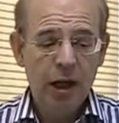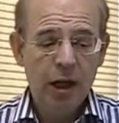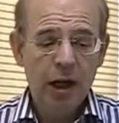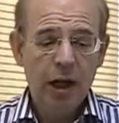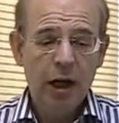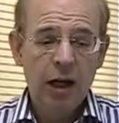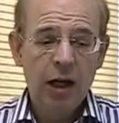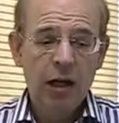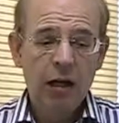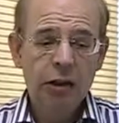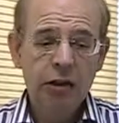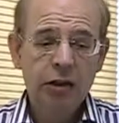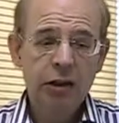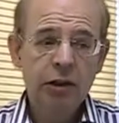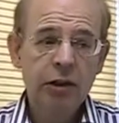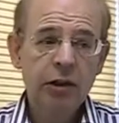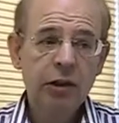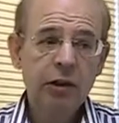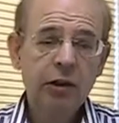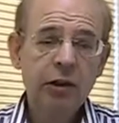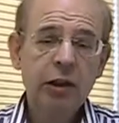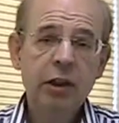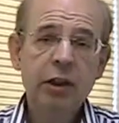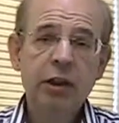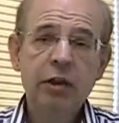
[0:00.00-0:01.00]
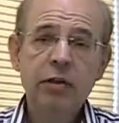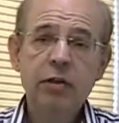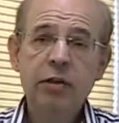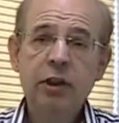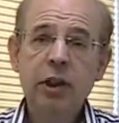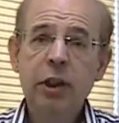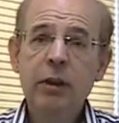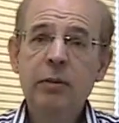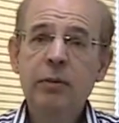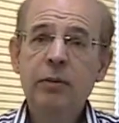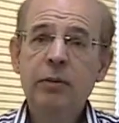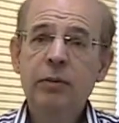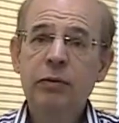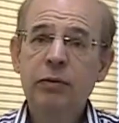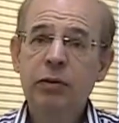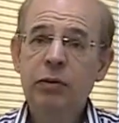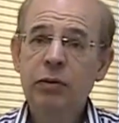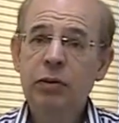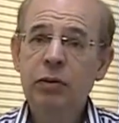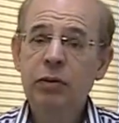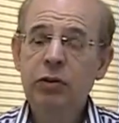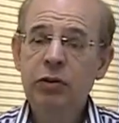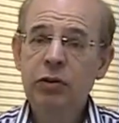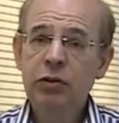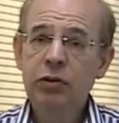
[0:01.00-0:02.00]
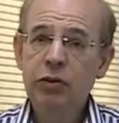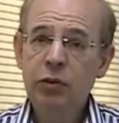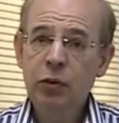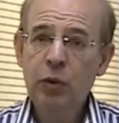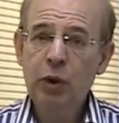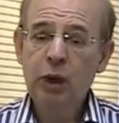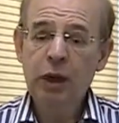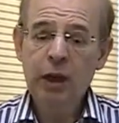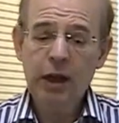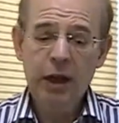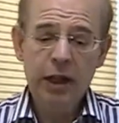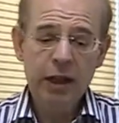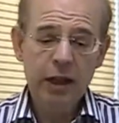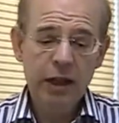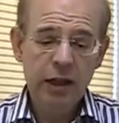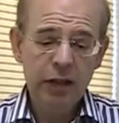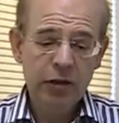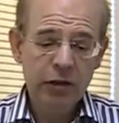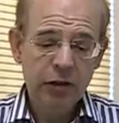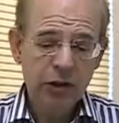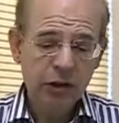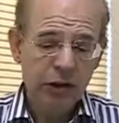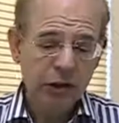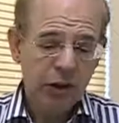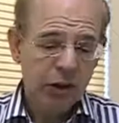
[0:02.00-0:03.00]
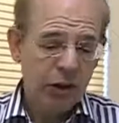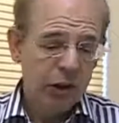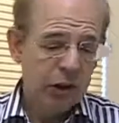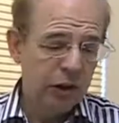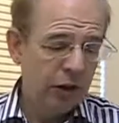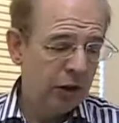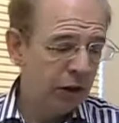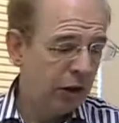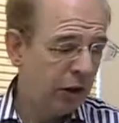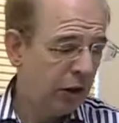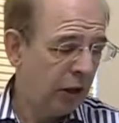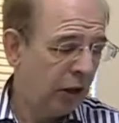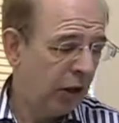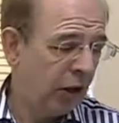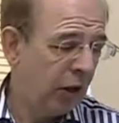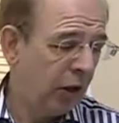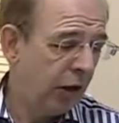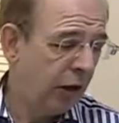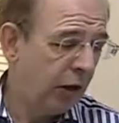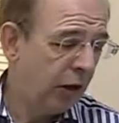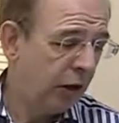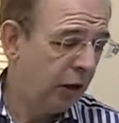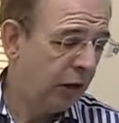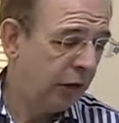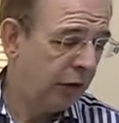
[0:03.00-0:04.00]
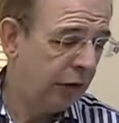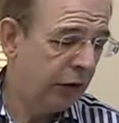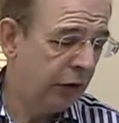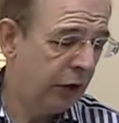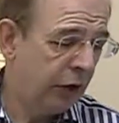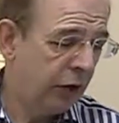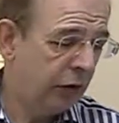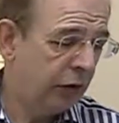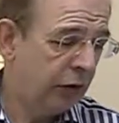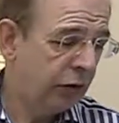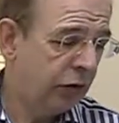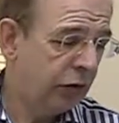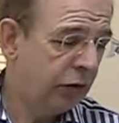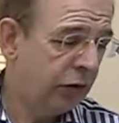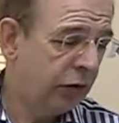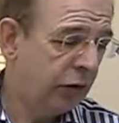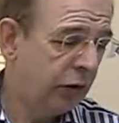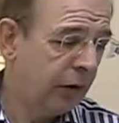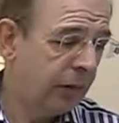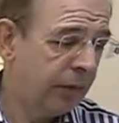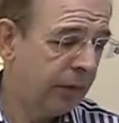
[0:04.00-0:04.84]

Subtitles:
And the other type for the square head valves,